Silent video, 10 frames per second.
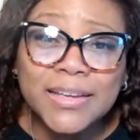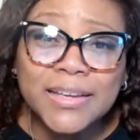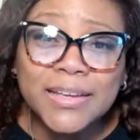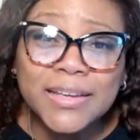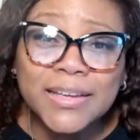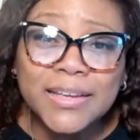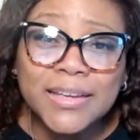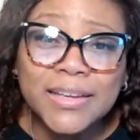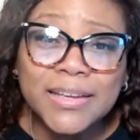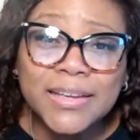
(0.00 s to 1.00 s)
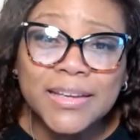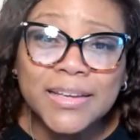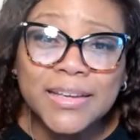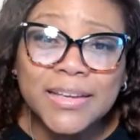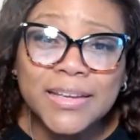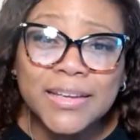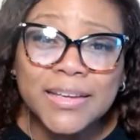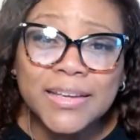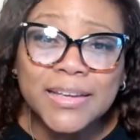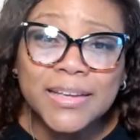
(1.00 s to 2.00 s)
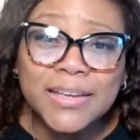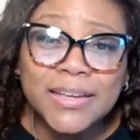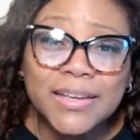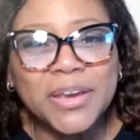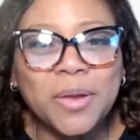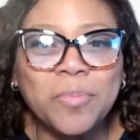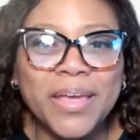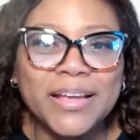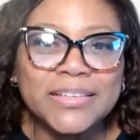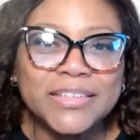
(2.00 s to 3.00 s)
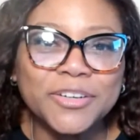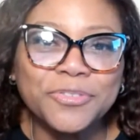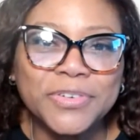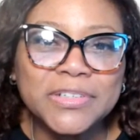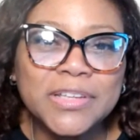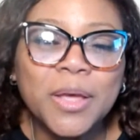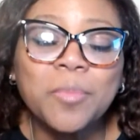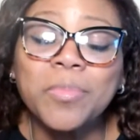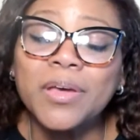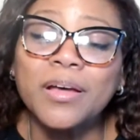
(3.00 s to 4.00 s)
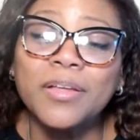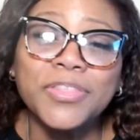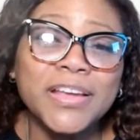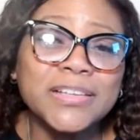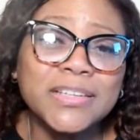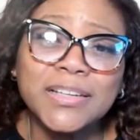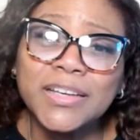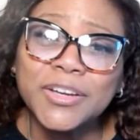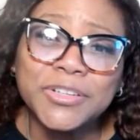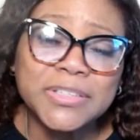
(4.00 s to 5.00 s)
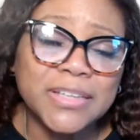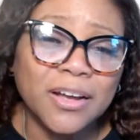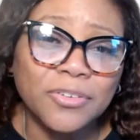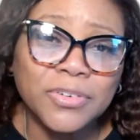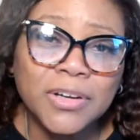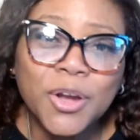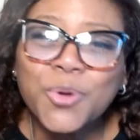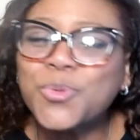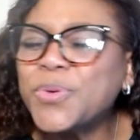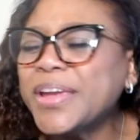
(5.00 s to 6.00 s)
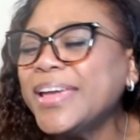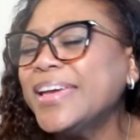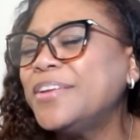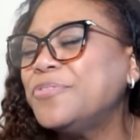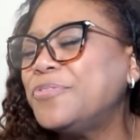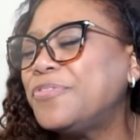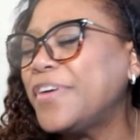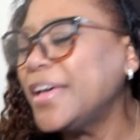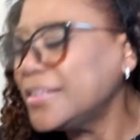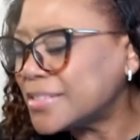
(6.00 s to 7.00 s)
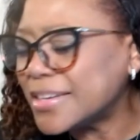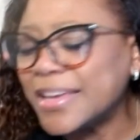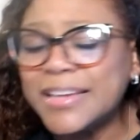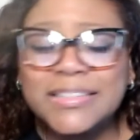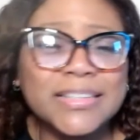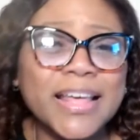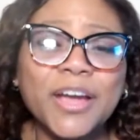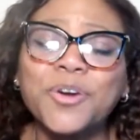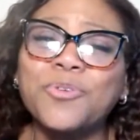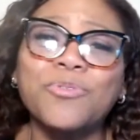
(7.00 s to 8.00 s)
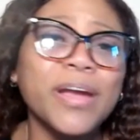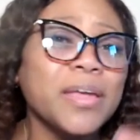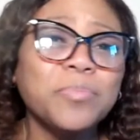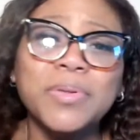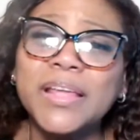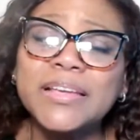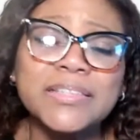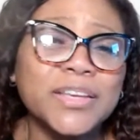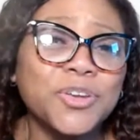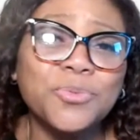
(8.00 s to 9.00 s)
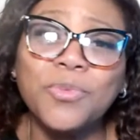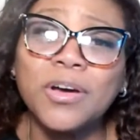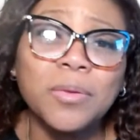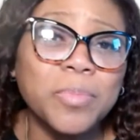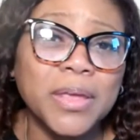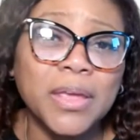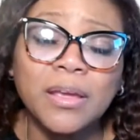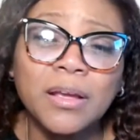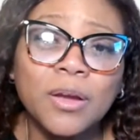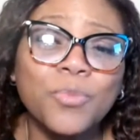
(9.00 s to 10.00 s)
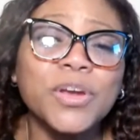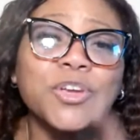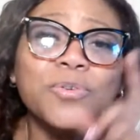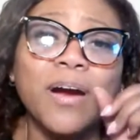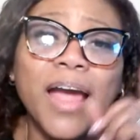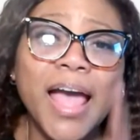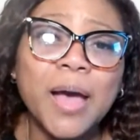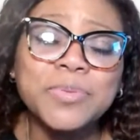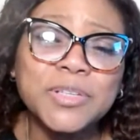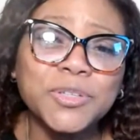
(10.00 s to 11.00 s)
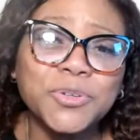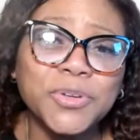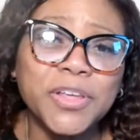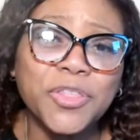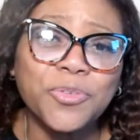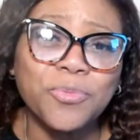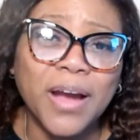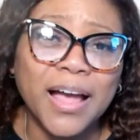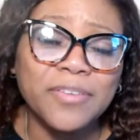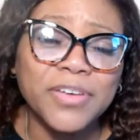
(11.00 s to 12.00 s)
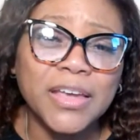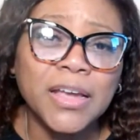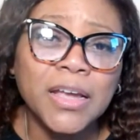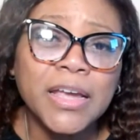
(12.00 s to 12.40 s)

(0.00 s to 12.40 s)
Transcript: We need it. Go ahead and touch something and make a difference. Be authentically yourself. Reinvent to get to that great place that you want to be, where you are absolutely thriving.